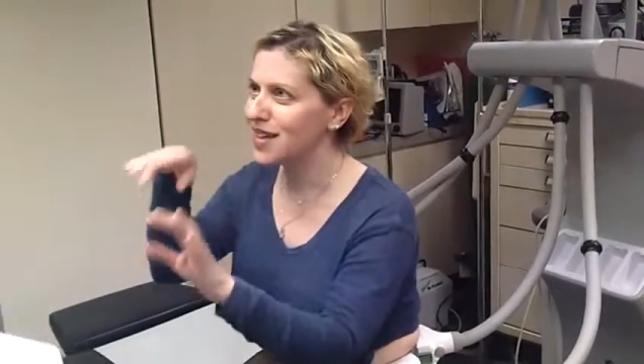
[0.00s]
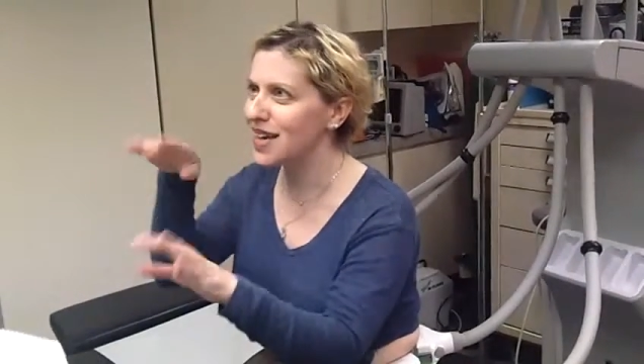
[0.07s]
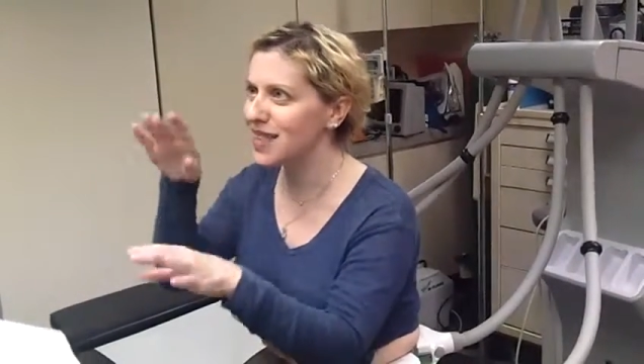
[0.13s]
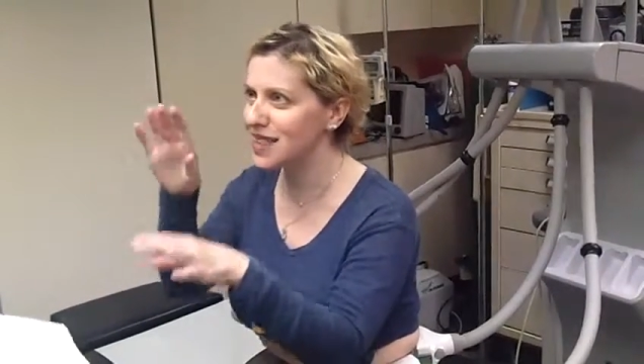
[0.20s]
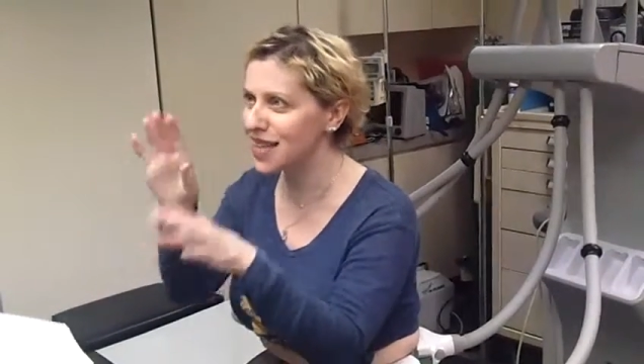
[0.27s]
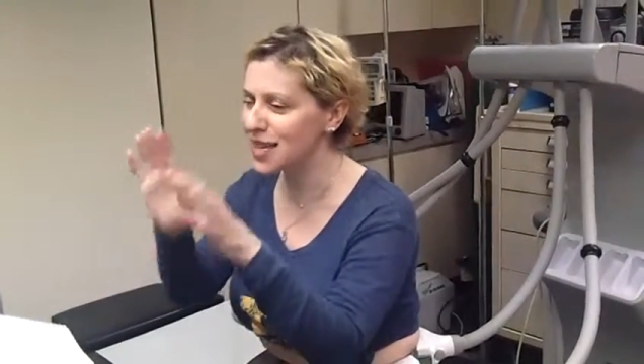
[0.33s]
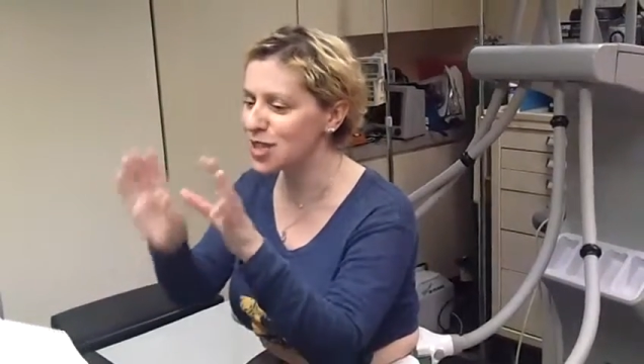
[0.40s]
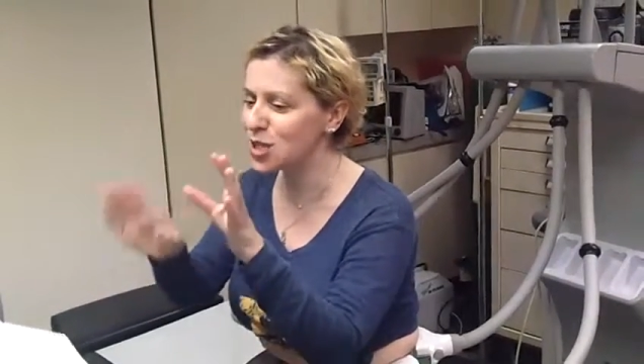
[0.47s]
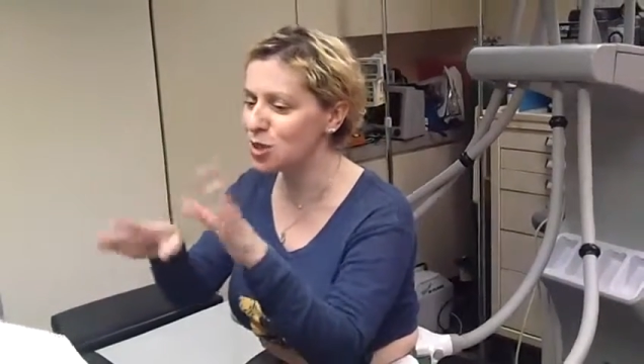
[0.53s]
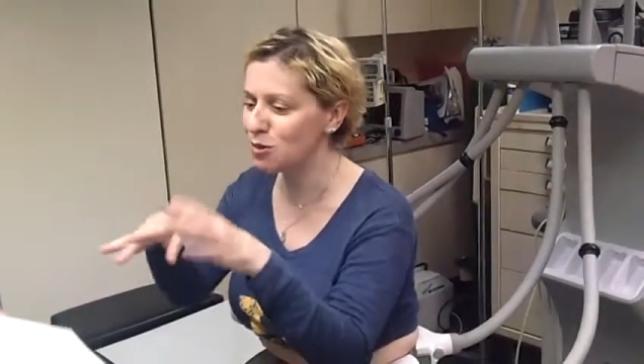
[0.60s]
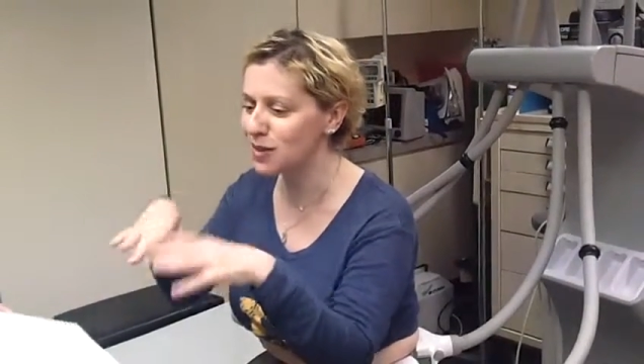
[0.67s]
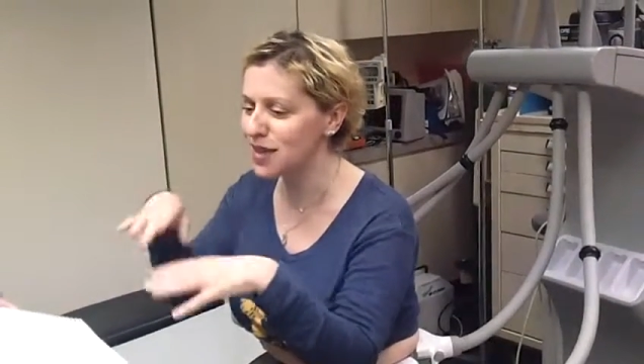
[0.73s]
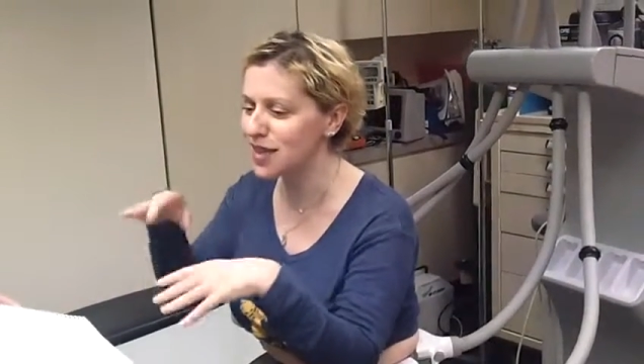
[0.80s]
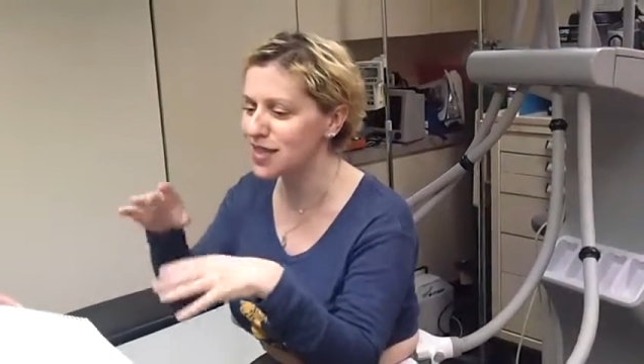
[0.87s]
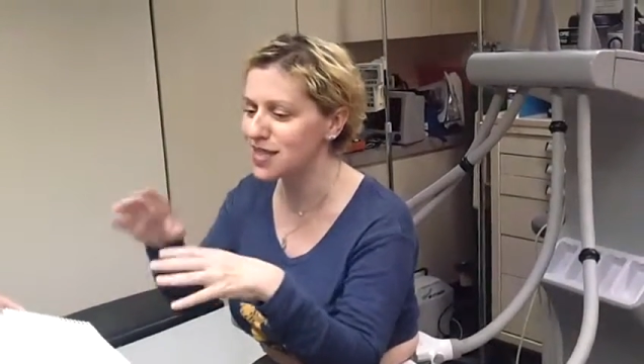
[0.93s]
I think
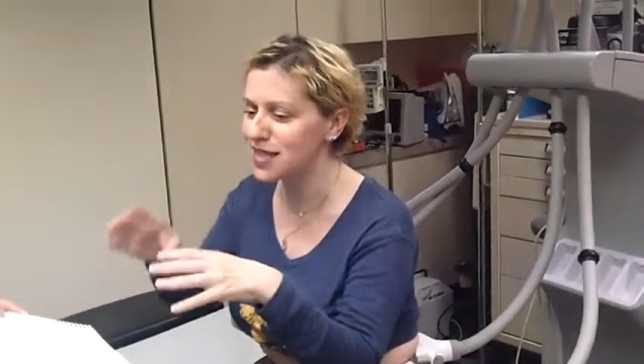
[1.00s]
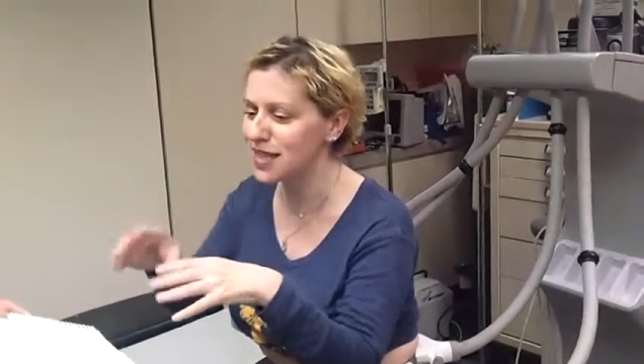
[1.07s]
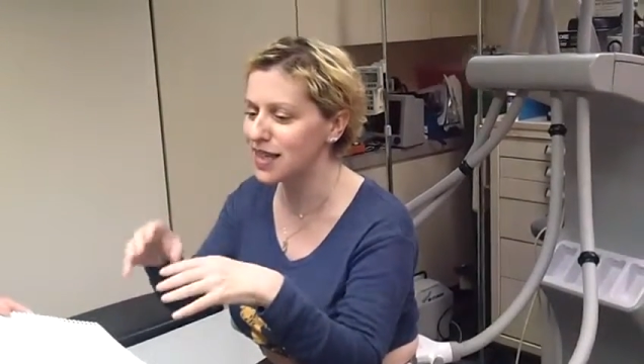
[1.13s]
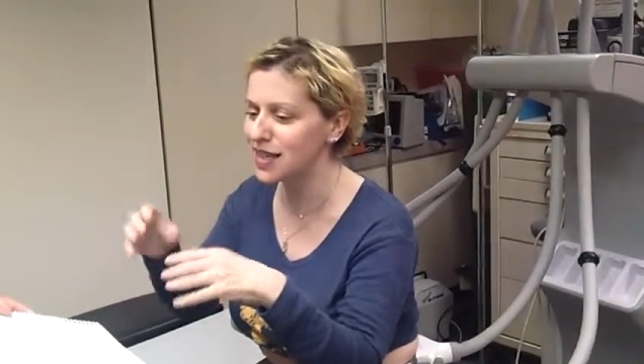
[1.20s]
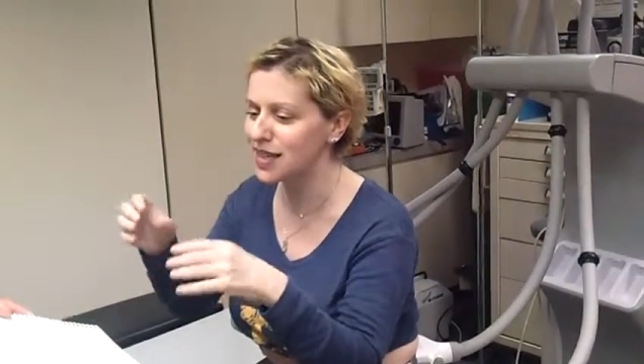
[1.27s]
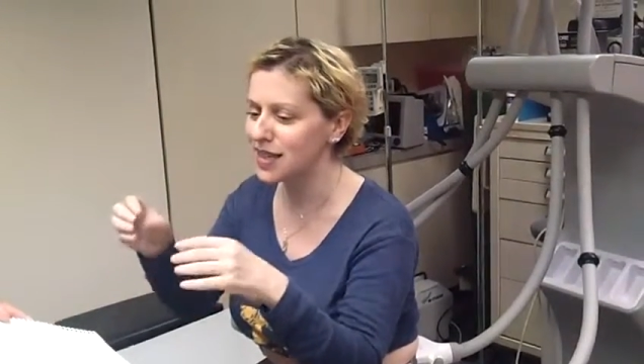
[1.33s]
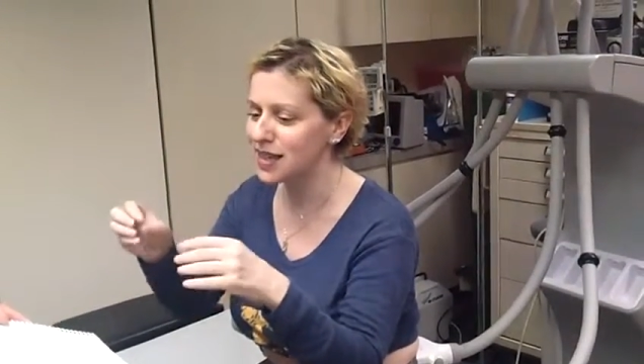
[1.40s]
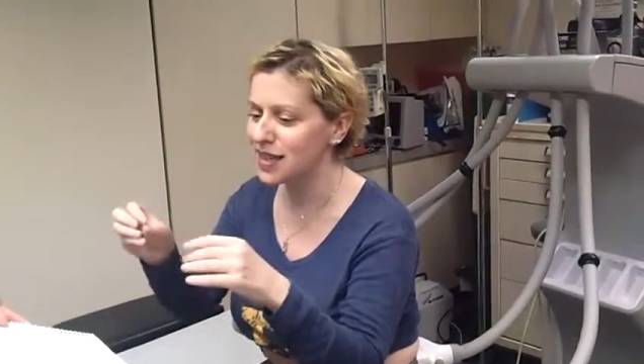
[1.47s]
so. Yeah, it's like.